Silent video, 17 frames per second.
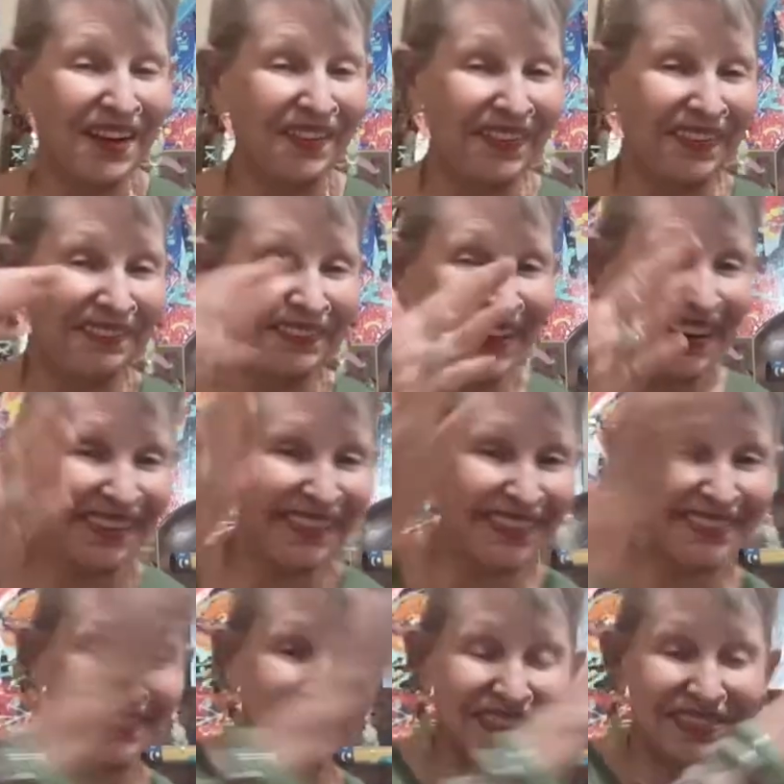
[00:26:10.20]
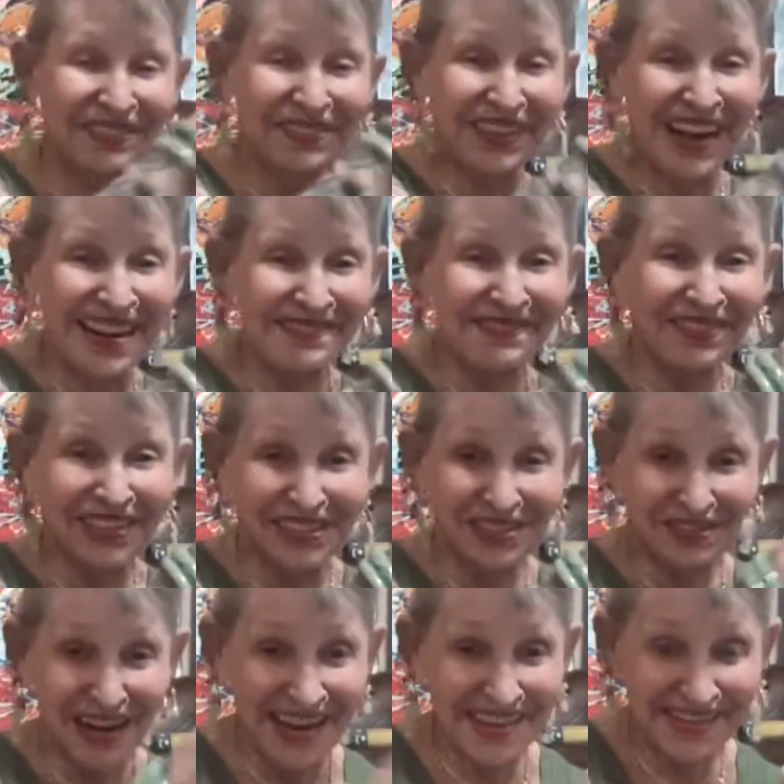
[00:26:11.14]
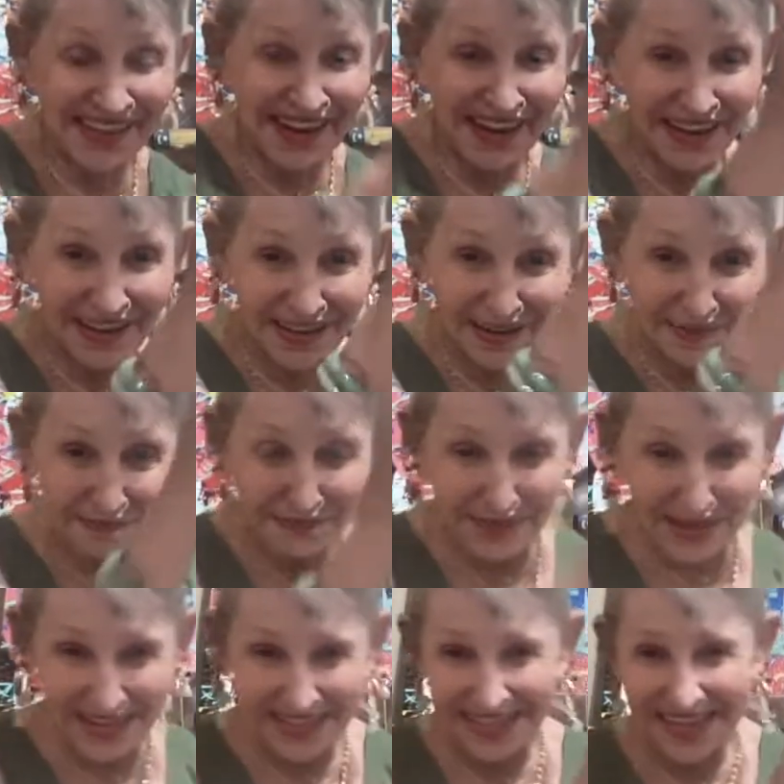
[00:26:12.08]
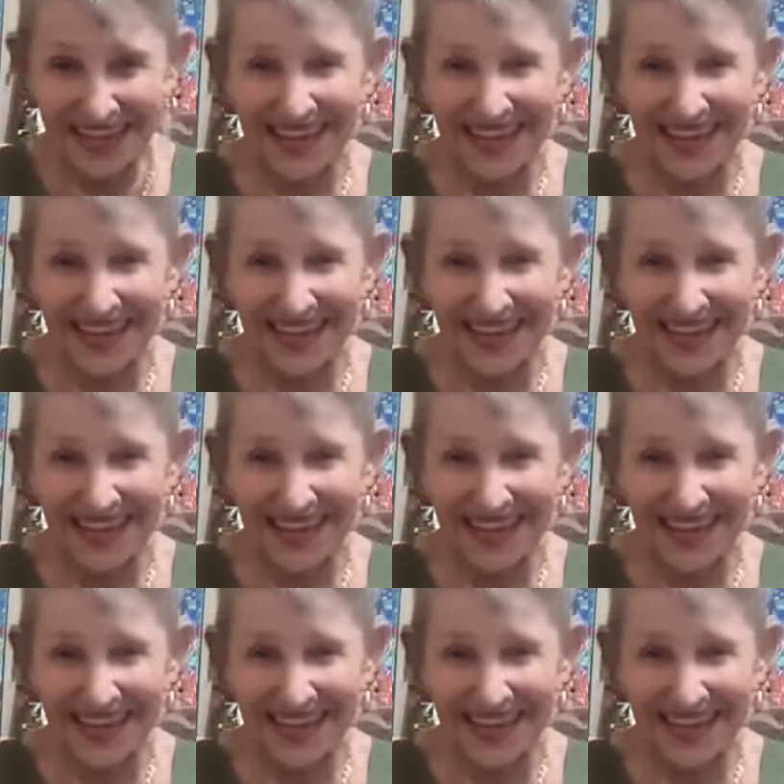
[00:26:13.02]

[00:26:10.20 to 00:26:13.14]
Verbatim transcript: go up there and was right was right there. The big.